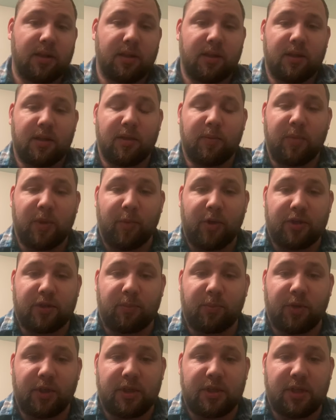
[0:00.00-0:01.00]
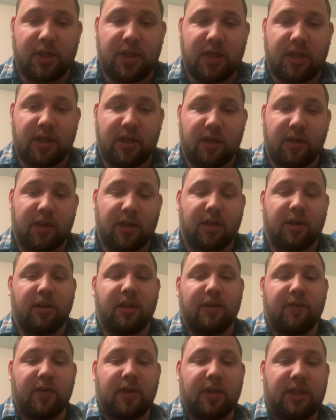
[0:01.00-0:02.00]
It'd be much appreciated, and you all
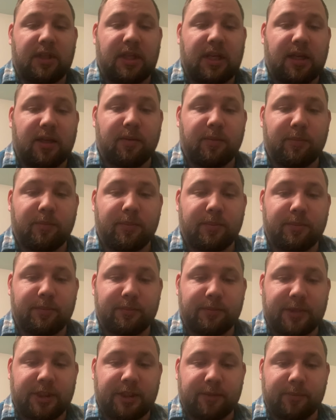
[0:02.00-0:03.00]
have a good day. Bye.